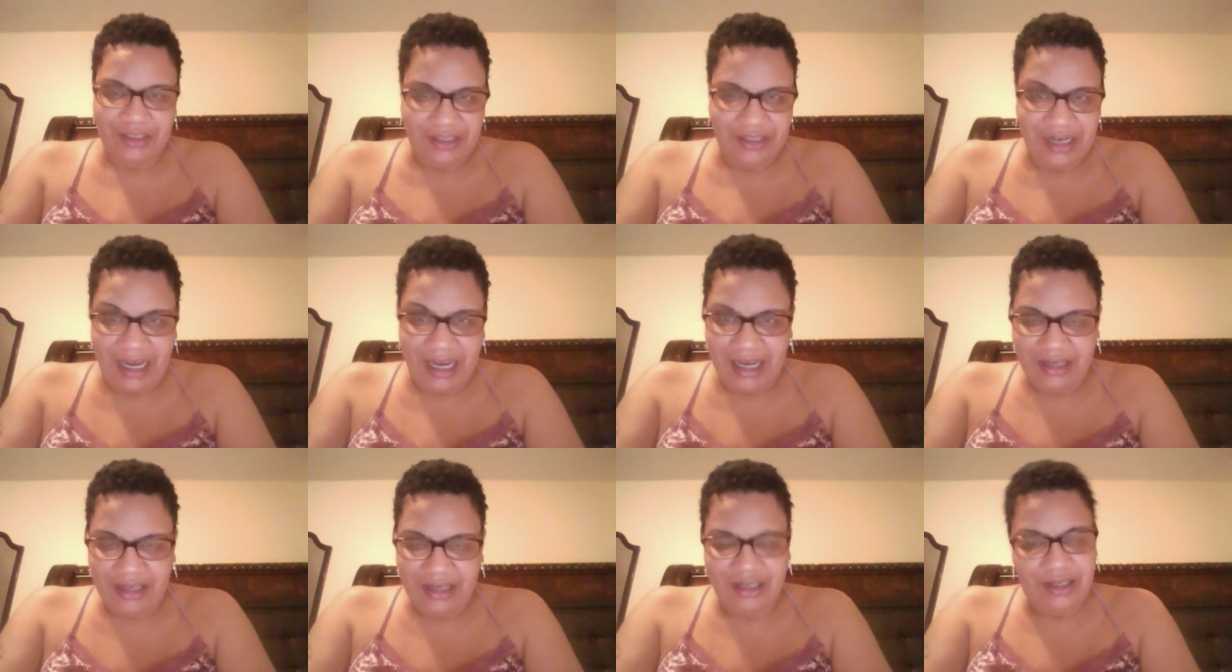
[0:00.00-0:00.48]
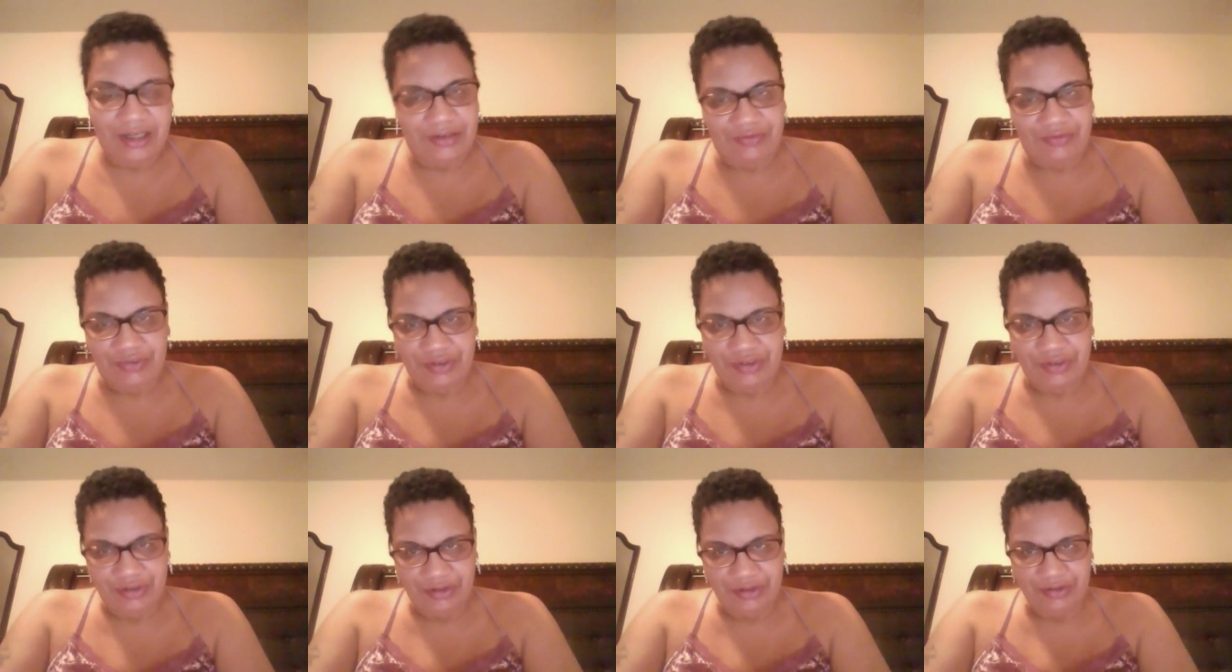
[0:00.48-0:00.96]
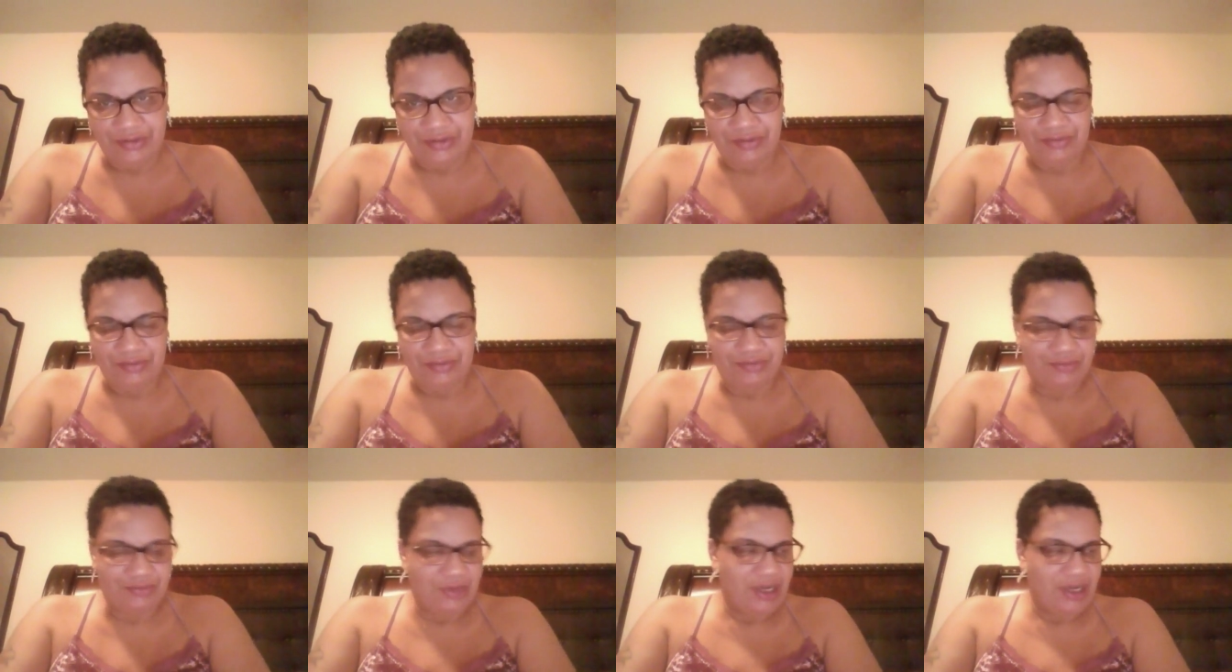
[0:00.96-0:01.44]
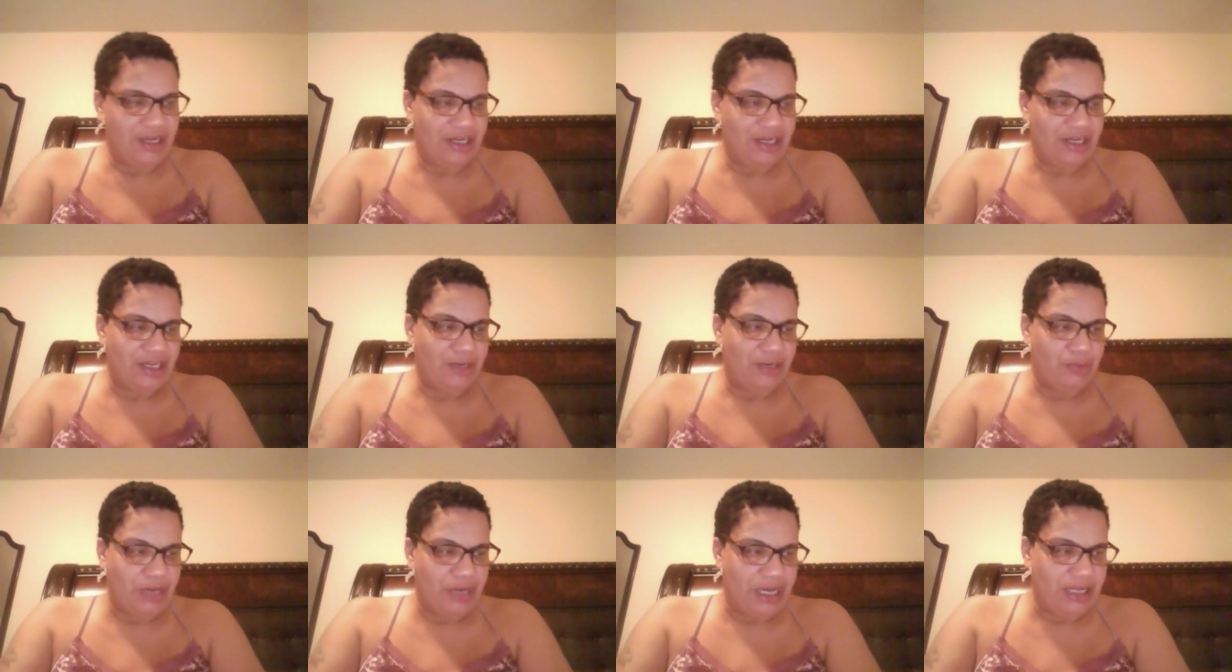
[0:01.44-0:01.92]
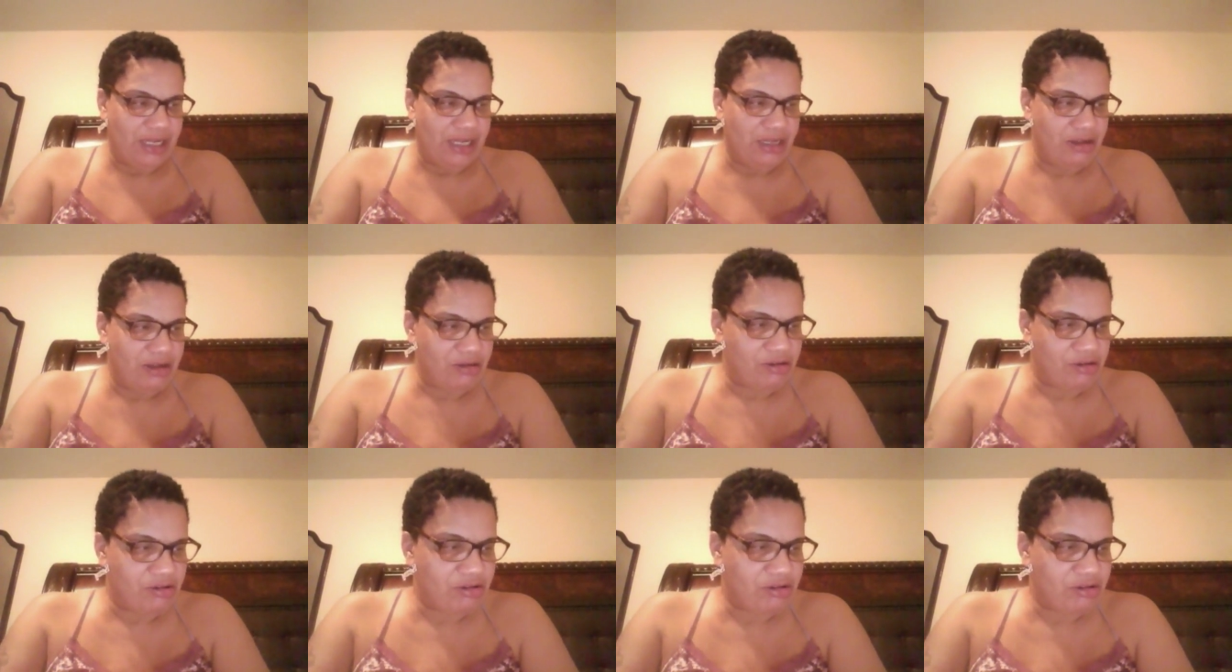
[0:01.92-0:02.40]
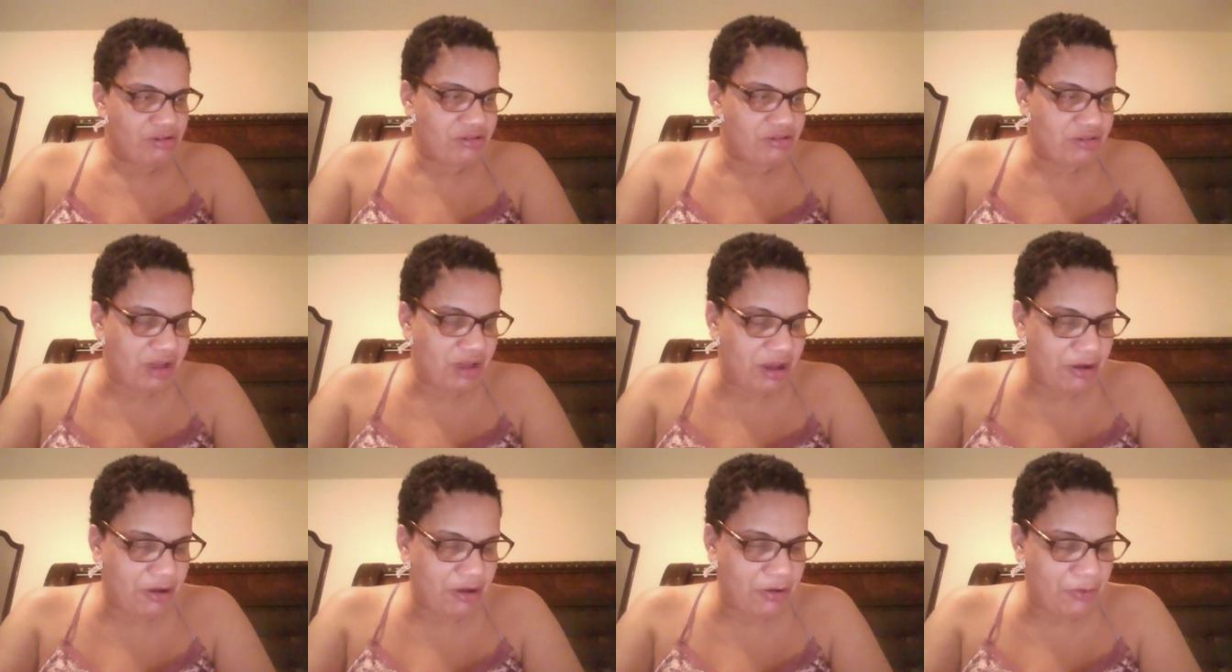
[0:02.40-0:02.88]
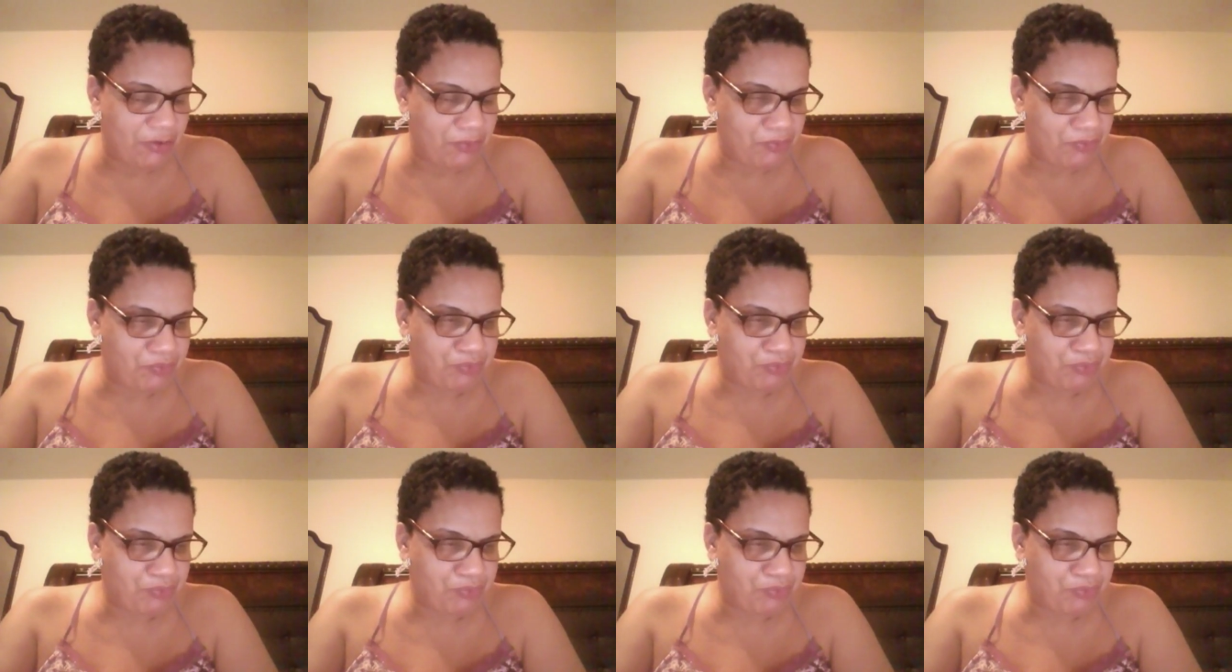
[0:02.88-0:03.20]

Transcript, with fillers: are not good for you in any way so